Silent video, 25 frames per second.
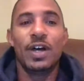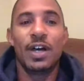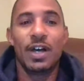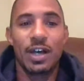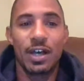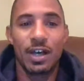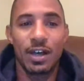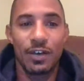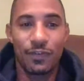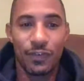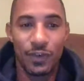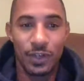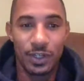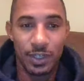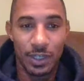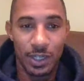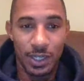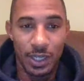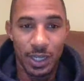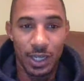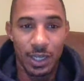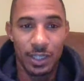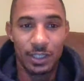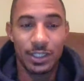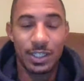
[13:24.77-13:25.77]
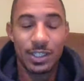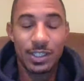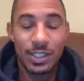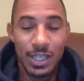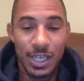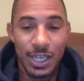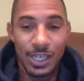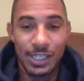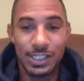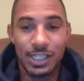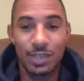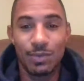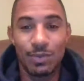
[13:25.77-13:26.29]
the
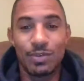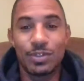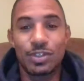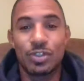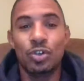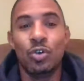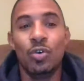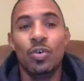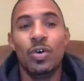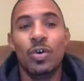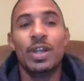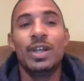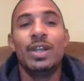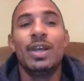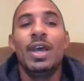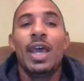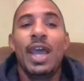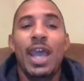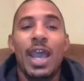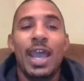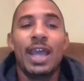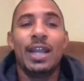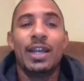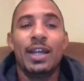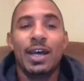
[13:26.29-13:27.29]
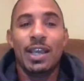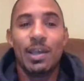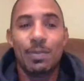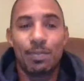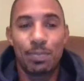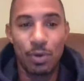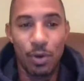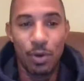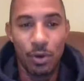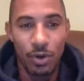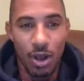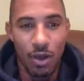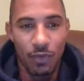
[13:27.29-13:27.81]
things he was doing, and he
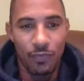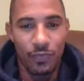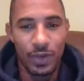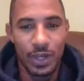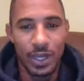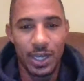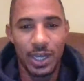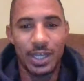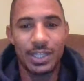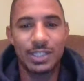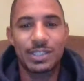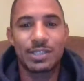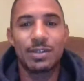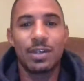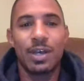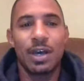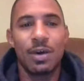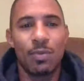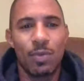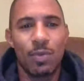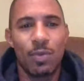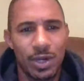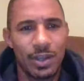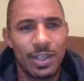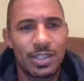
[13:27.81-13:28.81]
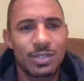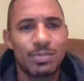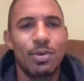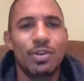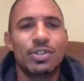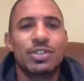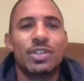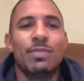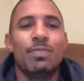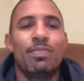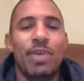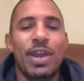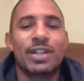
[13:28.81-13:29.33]
pulled off one of his
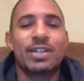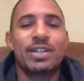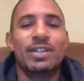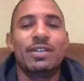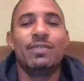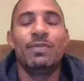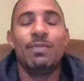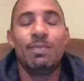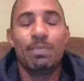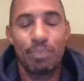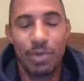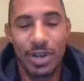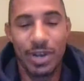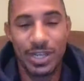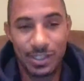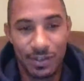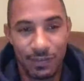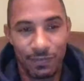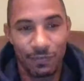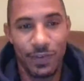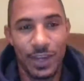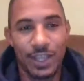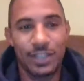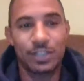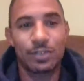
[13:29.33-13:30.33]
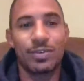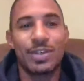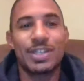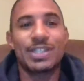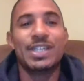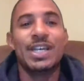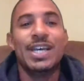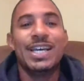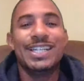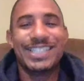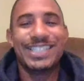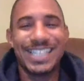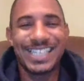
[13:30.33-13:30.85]
most impressive
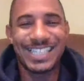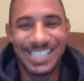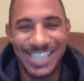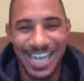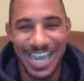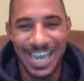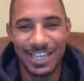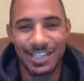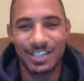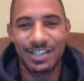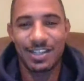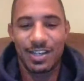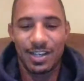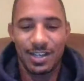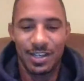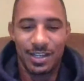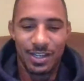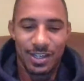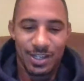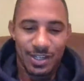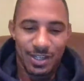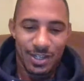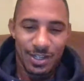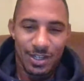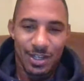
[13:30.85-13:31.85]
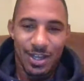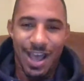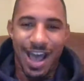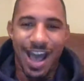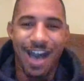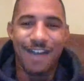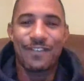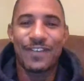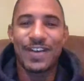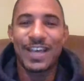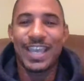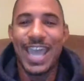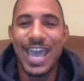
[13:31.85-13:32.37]
victories to date.
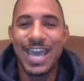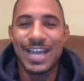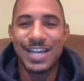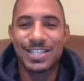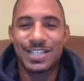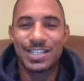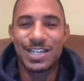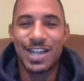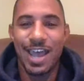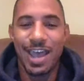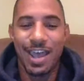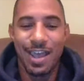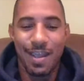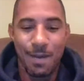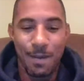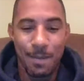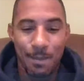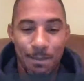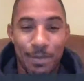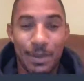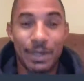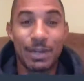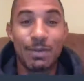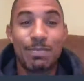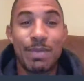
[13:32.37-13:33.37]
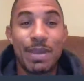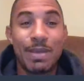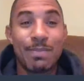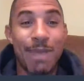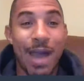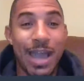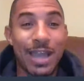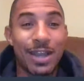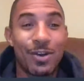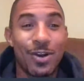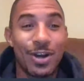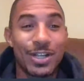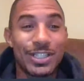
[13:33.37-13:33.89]
I forgot his name, but he beat
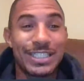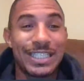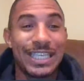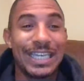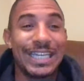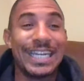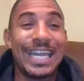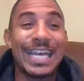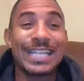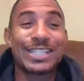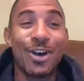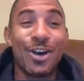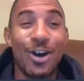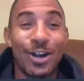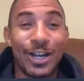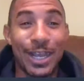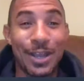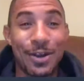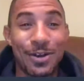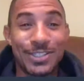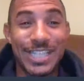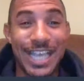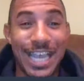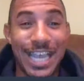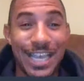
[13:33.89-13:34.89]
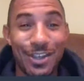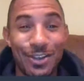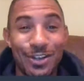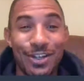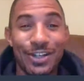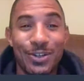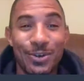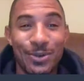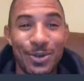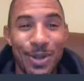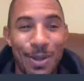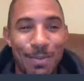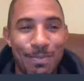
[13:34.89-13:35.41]
Mike Garcia. That's all they're gonna say. You the
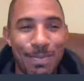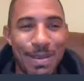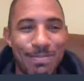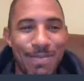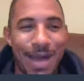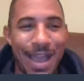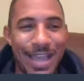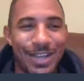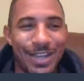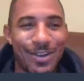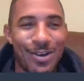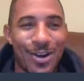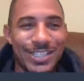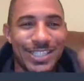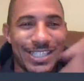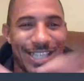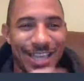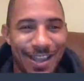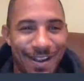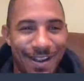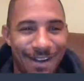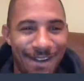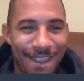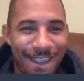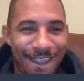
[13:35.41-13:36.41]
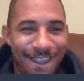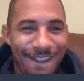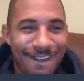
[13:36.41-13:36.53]
dude that beat Mike Garcia.